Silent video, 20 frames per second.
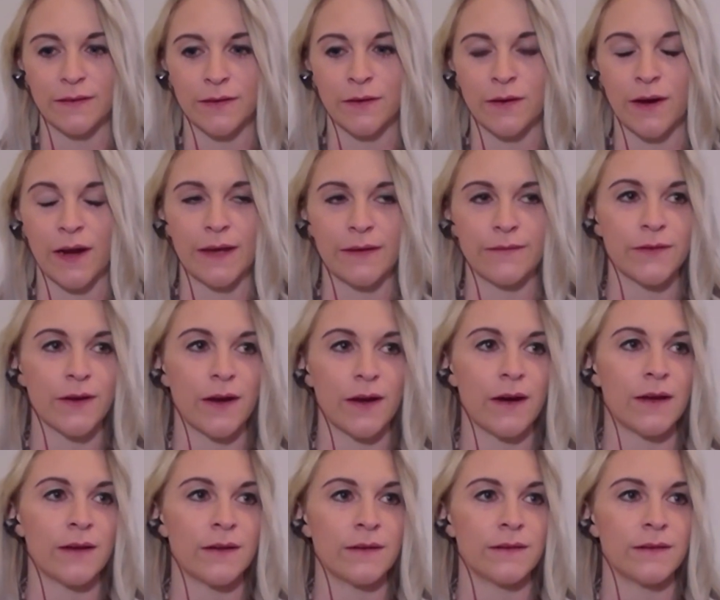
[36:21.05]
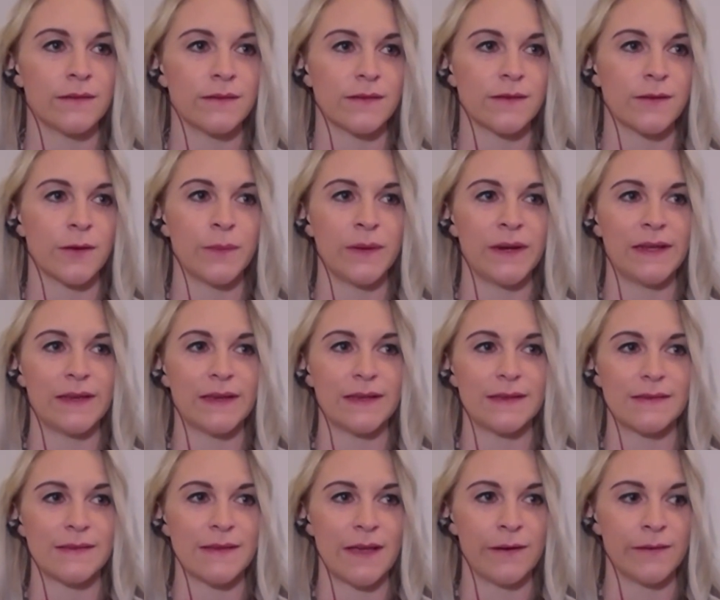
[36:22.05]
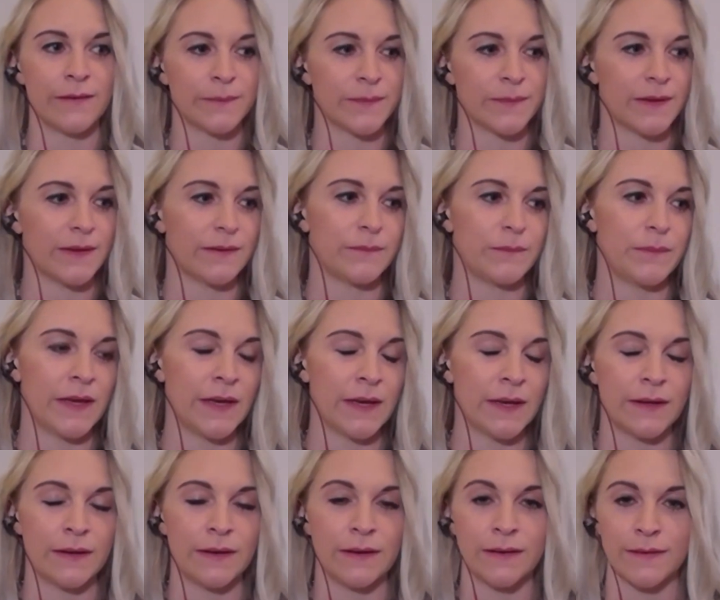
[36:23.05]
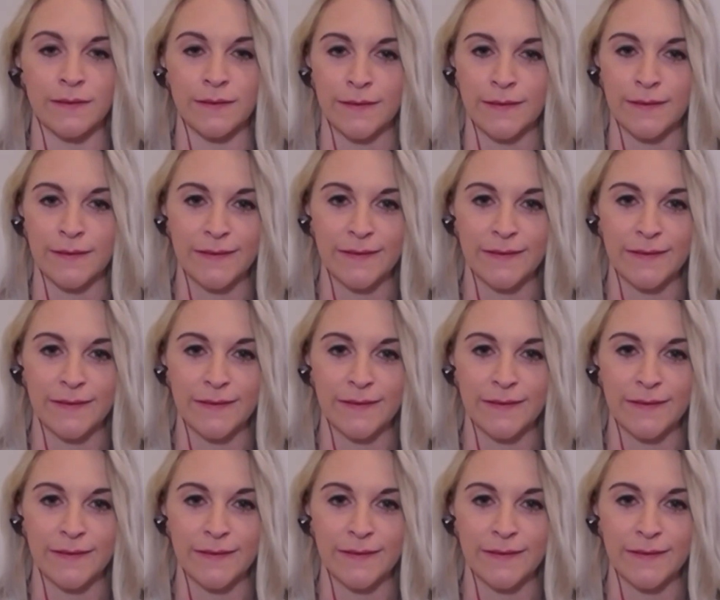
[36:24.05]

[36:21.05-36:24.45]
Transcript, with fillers: You know, I've got so many kids now. I'm like, man,